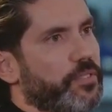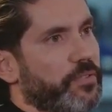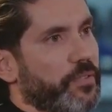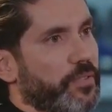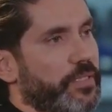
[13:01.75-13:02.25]

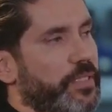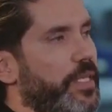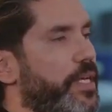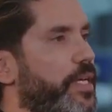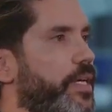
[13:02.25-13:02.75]
stocks.
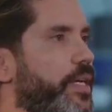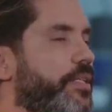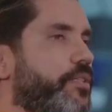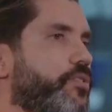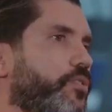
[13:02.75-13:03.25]

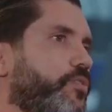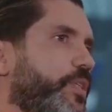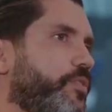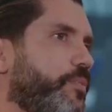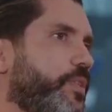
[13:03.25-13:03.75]
In the short to medium